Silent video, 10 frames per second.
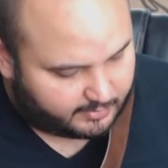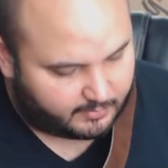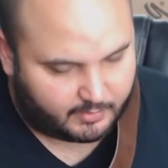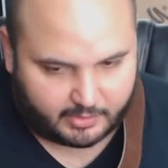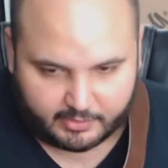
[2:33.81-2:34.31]

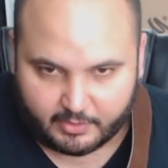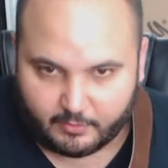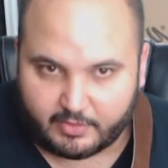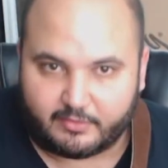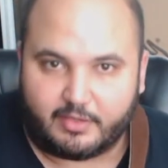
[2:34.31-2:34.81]
give you an idea
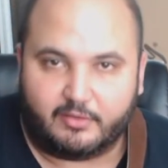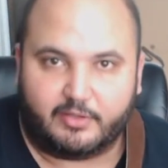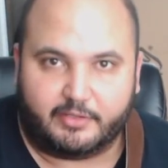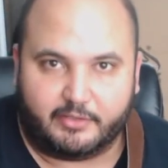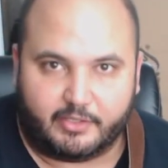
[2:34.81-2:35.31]
what it sounds
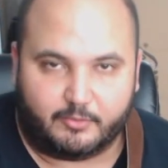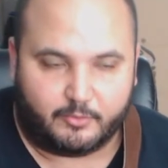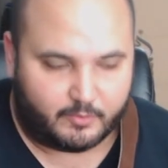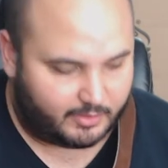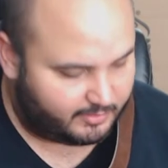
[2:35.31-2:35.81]
like, then I'll
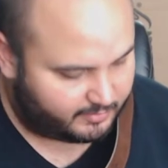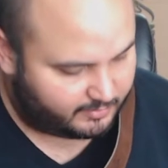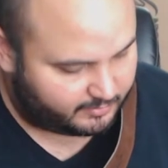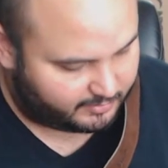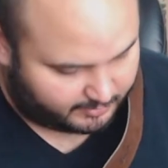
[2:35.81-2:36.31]
move on to
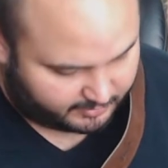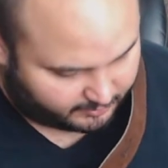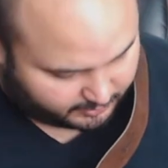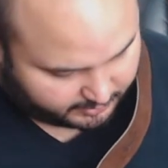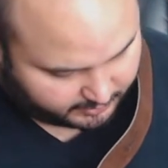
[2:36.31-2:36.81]
some
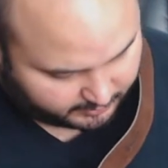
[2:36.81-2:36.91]
distorted